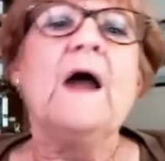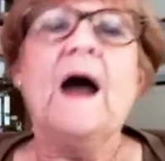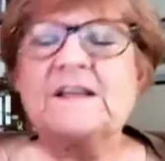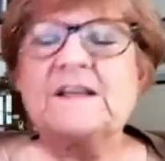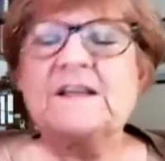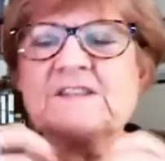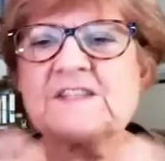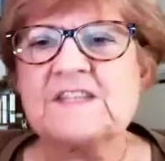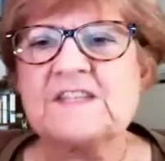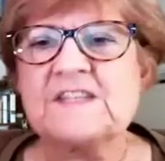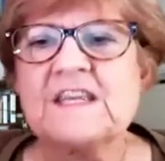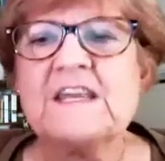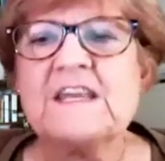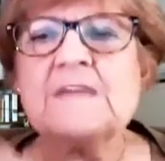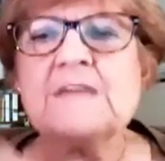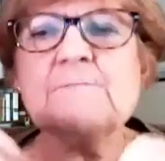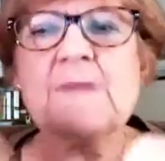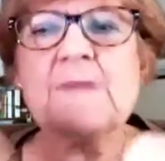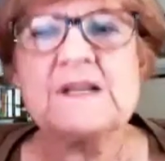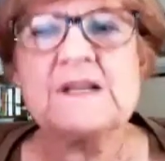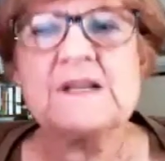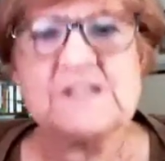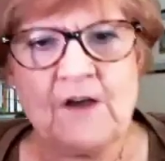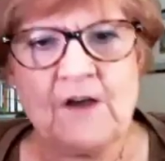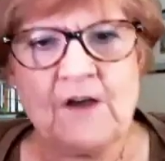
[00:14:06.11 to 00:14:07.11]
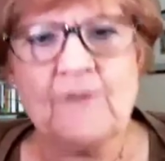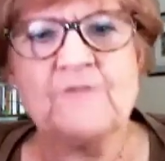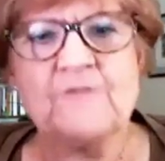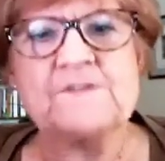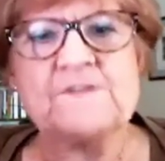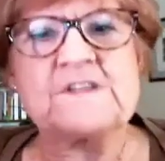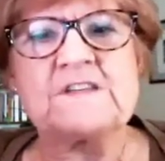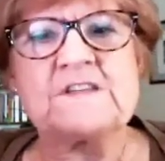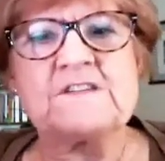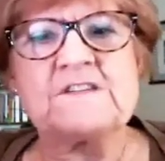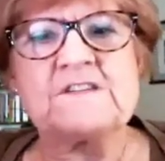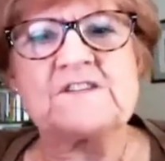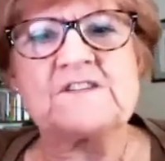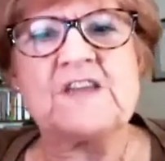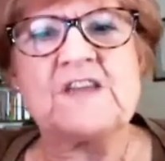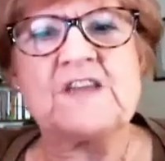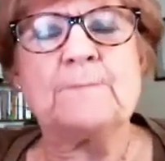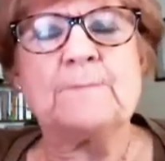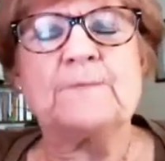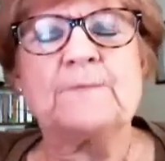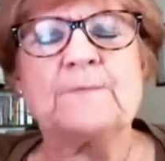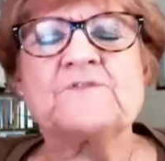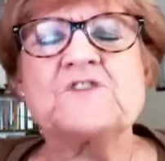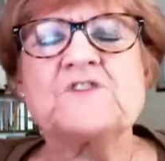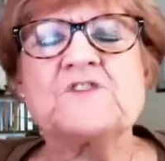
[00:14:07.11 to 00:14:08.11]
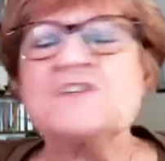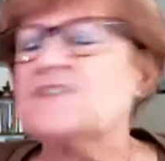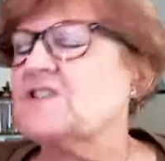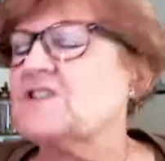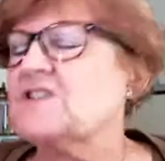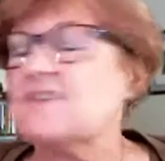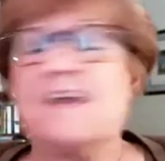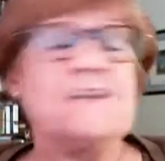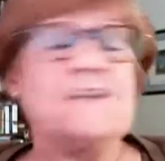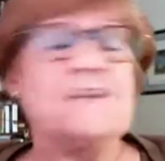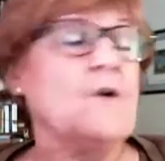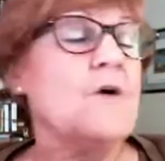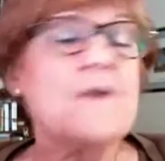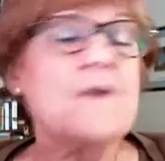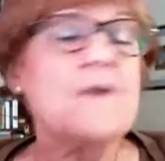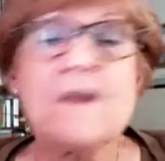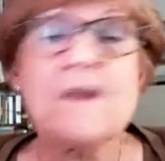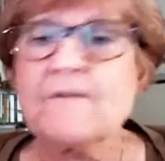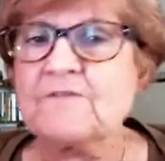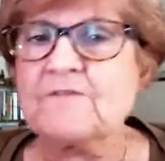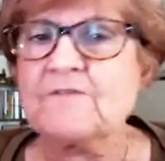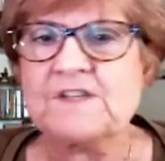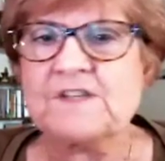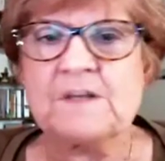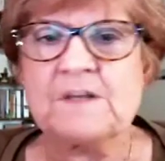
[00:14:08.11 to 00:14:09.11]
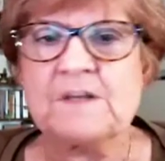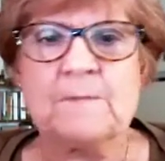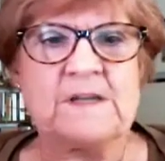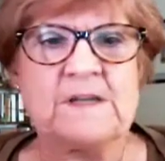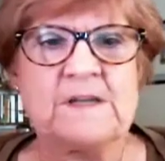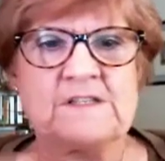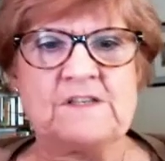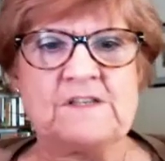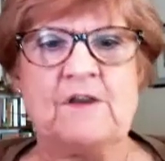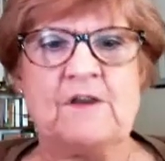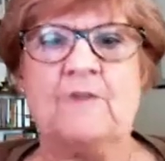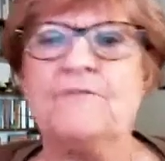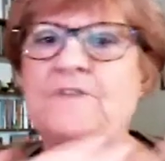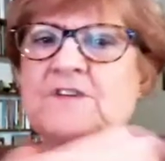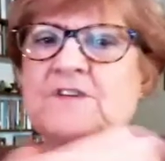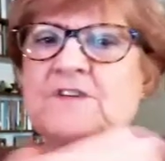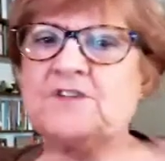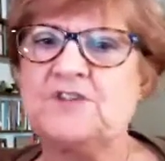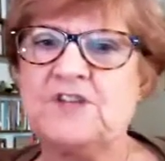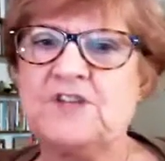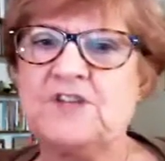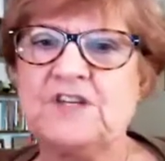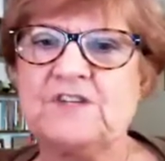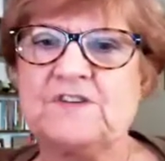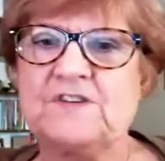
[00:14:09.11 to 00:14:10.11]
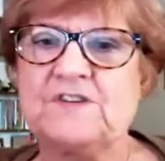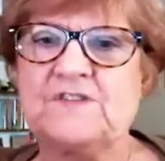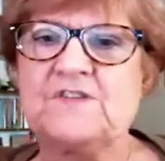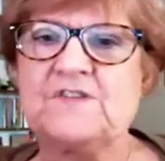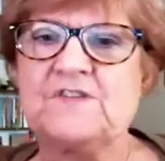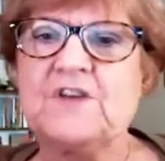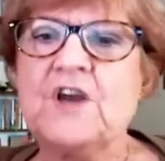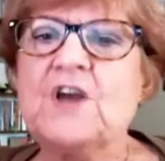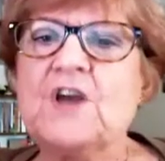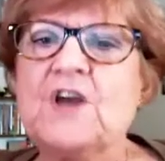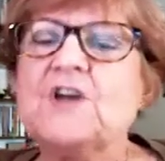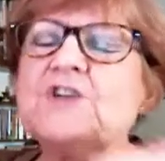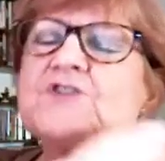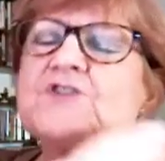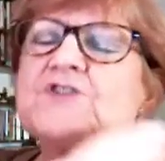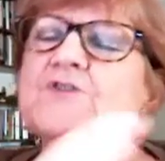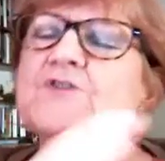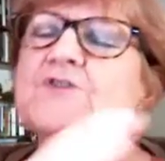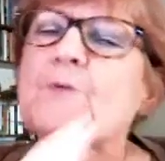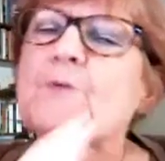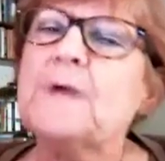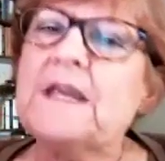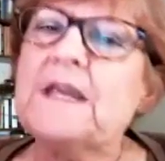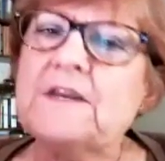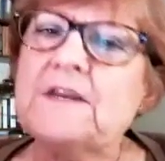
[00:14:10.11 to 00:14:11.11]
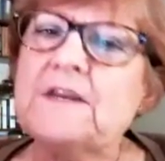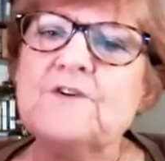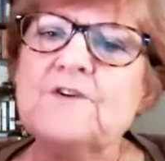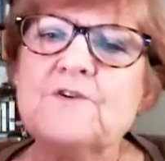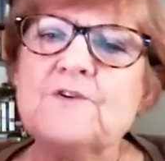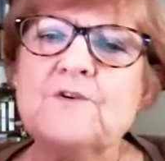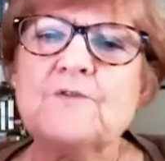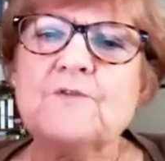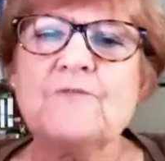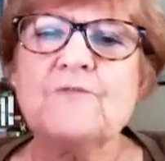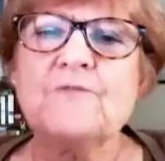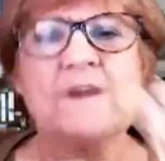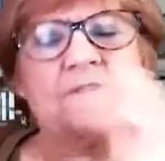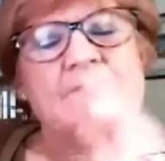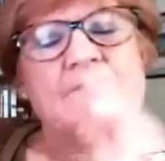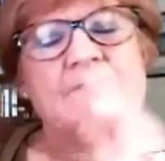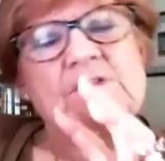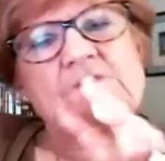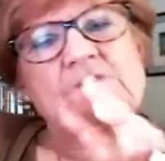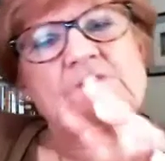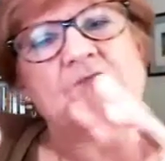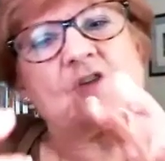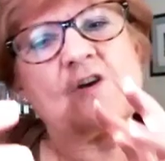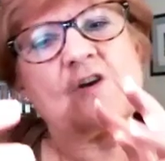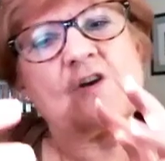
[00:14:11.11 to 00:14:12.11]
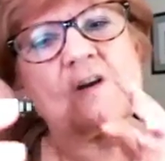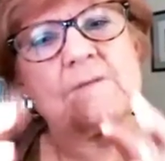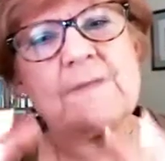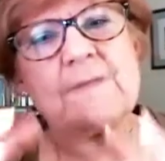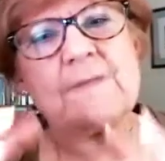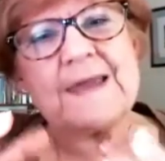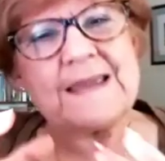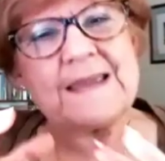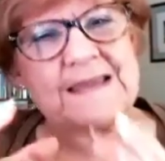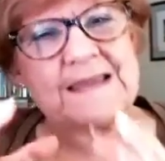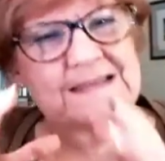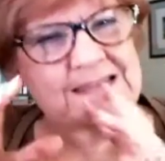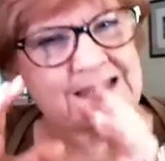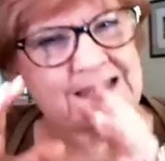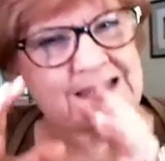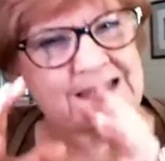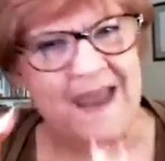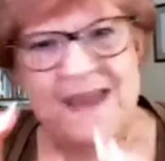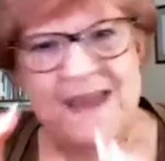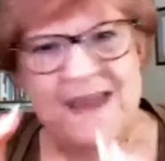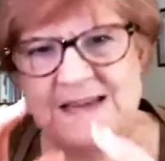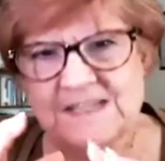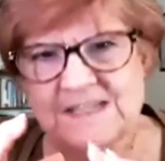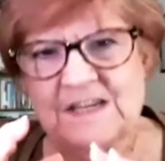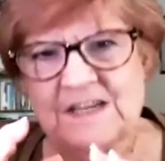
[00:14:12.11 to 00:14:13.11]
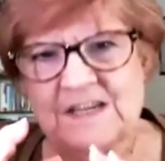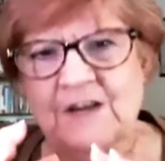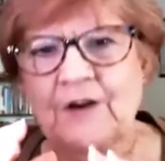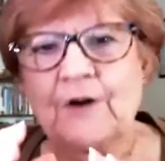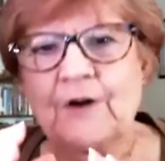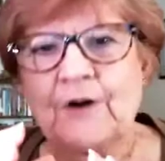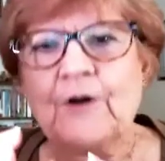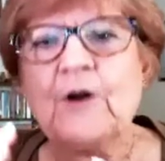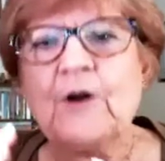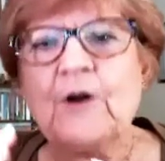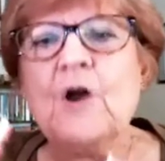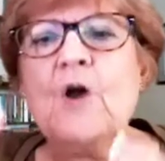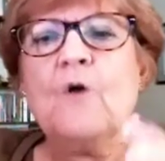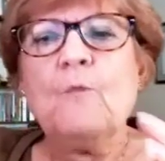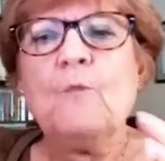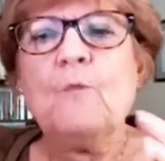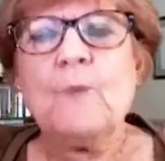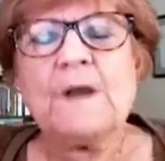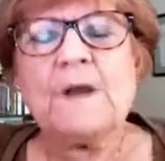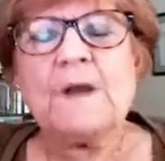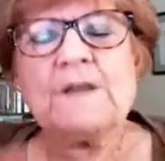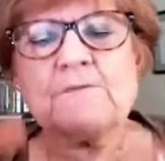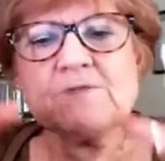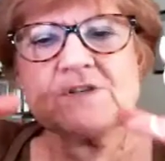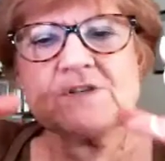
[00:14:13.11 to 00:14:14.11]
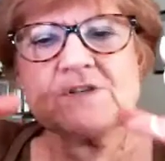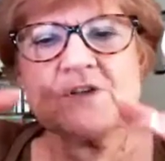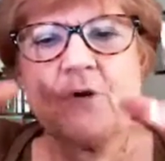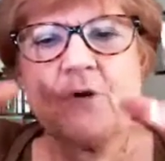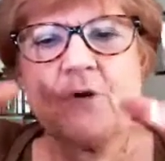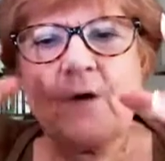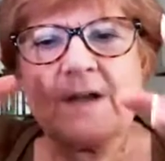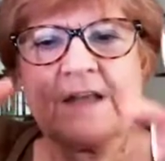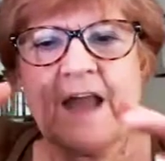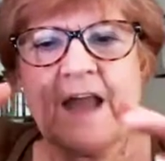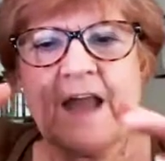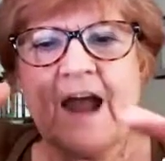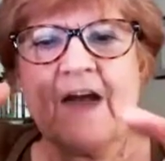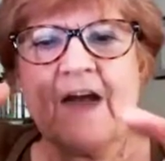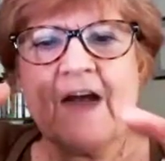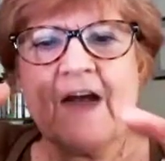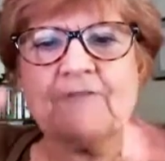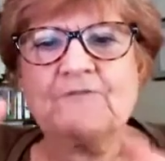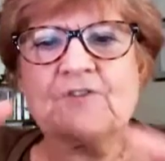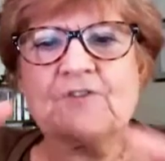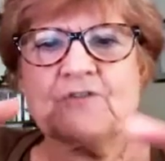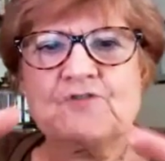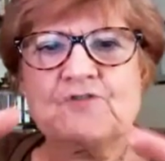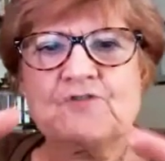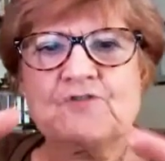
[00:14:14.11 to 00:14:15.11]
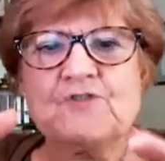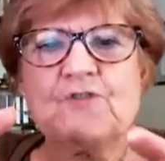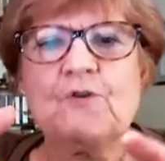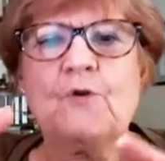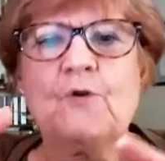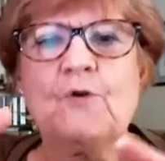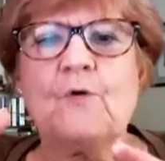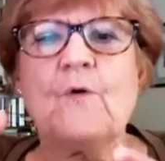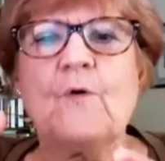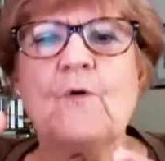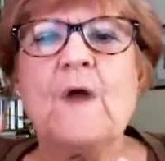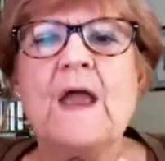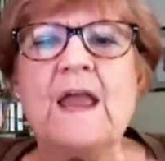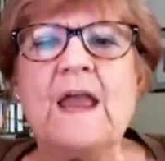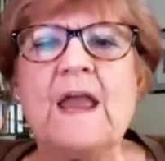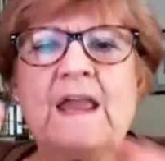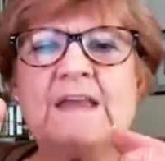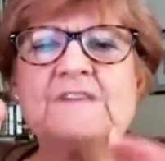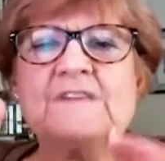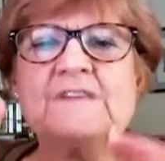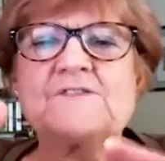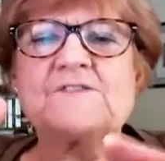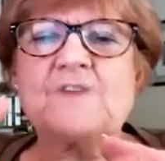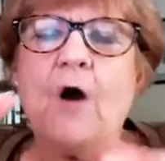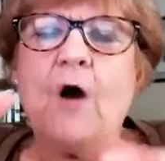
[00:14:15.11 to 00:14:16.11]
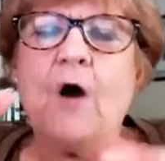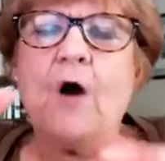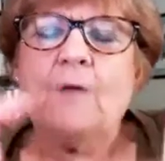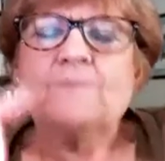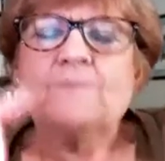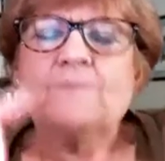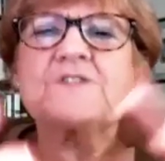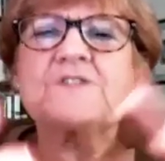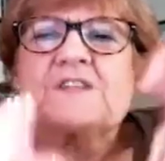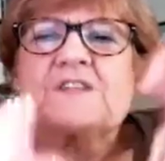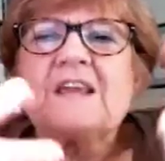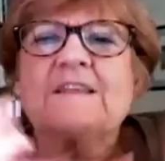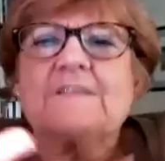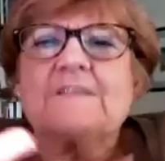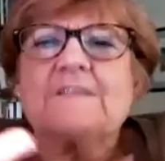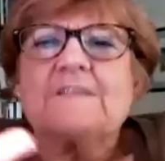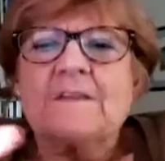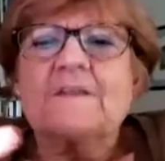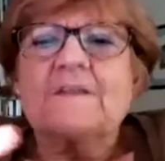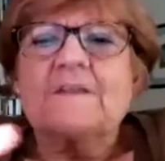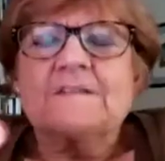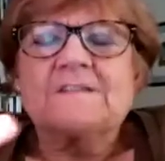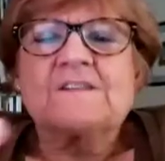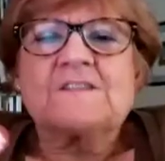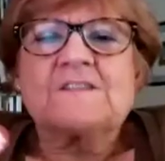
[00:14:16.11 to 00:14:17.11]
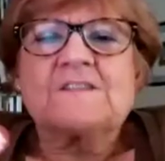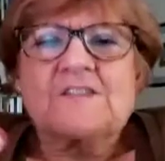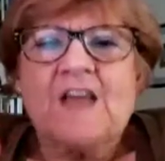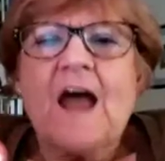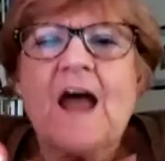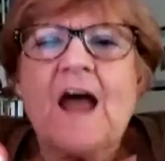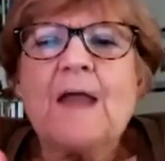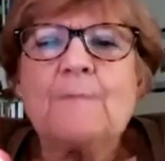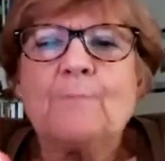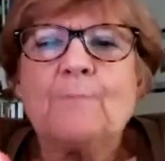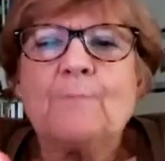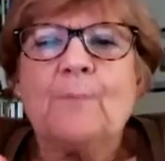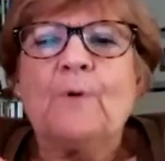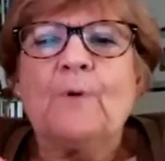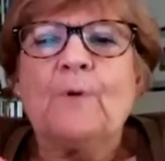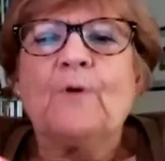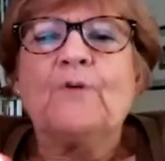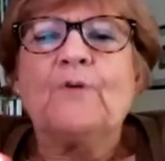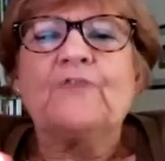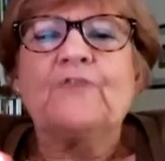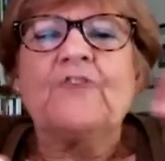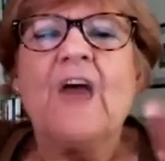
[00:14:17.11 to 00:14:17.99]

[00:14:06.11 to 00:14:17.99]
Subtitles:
I see myself as a disciple of Jesus. I don't ever see myself as Jesus. So he knew that if he was going to make his case here, what he was going to have to do is almost take the disciples